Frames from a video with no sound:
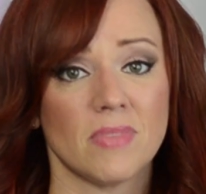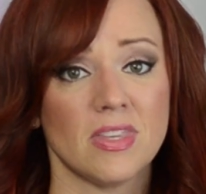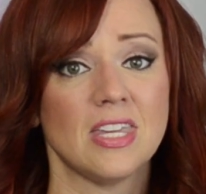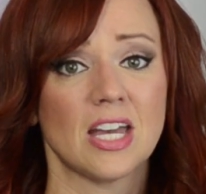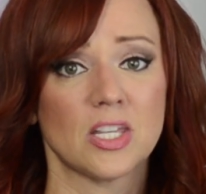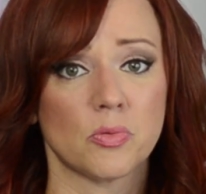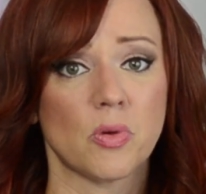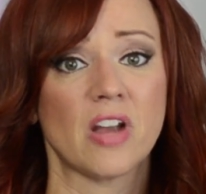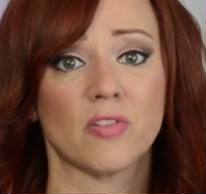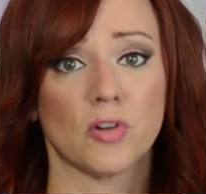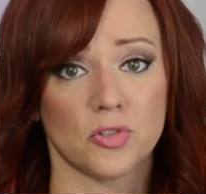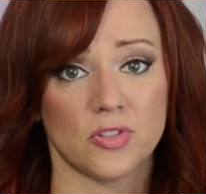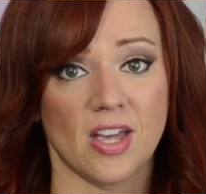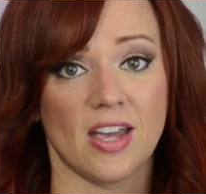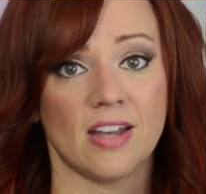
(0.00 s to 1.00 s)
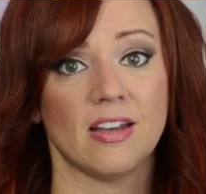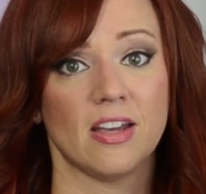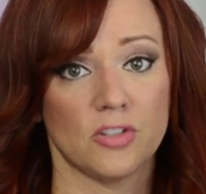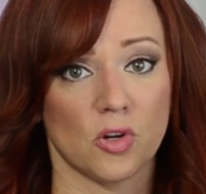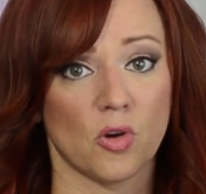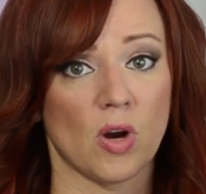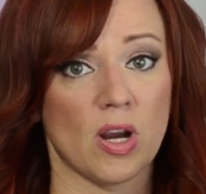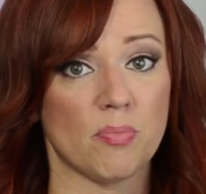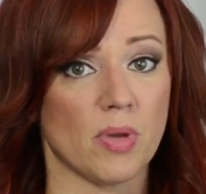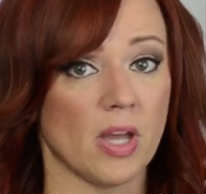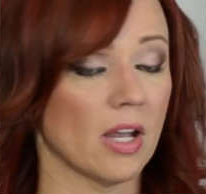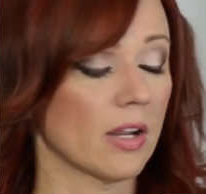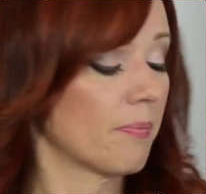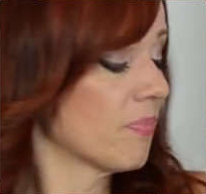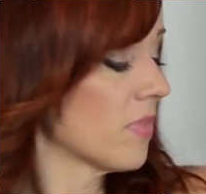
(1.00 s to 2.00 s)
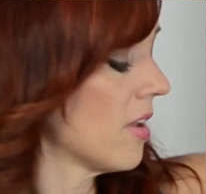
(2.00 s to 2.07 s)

Yeswe Rose is a great pick.